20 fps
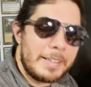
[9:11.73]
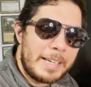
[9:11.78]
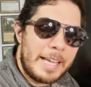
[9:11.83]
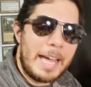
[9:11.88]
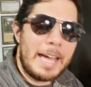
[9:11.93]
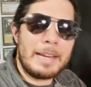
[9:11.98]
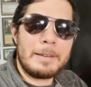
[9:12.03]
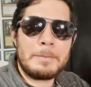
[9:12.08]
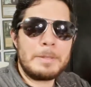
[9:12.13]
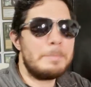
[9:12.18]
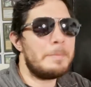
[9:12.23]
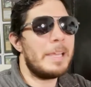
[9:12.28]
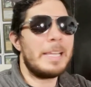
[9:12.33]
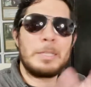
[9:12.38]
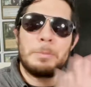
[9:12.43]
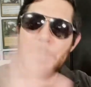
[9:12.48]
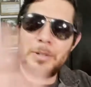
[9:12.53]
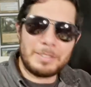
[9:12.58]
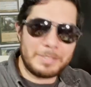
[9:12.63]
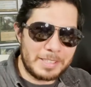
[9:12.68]
Academy
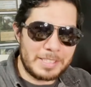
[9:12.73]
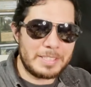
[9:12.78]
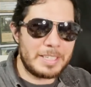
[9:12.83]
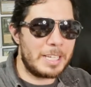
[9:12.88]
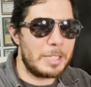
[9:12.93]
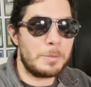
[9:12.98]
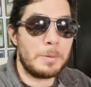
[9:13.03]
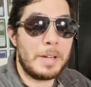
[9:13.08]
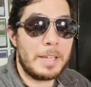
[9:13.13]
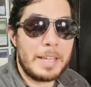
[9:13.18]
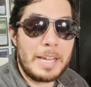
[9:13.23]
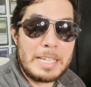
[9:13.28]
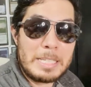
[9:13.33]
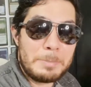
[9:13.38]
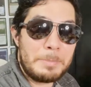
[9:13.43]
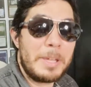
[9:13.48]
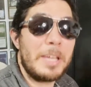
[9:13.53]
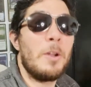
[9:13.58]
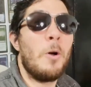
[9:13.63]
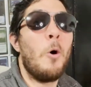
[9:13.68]
makes perfect sense why that's
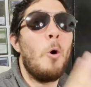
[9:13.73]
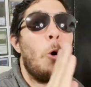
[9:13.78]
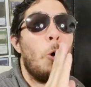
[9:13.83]
banned.